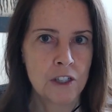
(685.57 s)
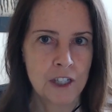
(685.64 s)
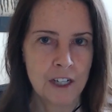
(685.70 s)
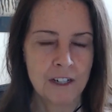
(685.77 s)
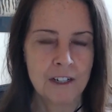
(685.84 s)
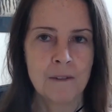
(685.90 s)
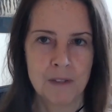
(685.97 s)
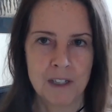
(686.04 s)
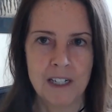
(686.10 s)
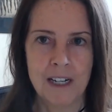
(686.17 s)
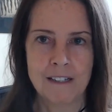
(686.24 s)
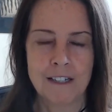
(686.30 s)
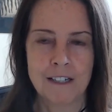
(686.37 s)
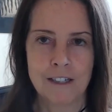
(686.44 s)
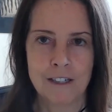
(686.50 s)

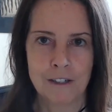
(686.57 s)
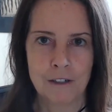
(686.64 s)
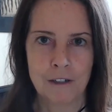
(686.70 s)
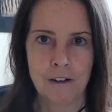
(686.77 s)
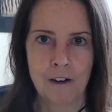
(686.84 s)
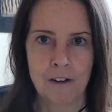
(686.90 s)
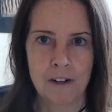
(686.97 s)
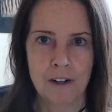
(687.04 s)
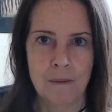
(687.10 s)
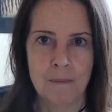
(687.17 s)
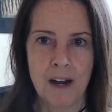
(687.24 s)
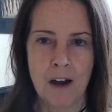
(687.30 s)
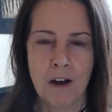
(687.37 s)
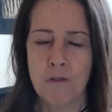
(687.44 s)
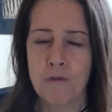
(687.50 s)
circumstances as a grown-up
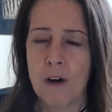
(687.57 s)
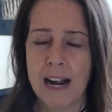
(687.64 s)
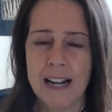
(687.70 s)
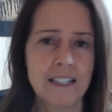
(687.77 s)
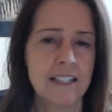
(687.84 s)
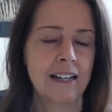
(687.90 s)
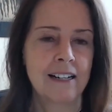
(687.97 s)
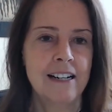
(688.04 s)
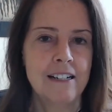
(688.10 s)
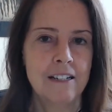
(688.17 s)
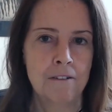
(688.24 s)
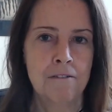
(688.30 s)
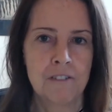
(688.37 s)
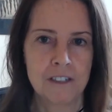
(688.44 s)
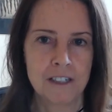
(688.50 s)
are radically
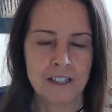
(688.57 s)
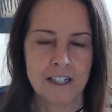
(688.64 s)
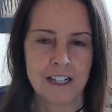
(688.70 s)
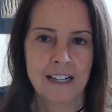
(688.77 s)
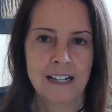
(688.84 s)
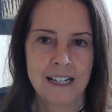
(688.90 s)
different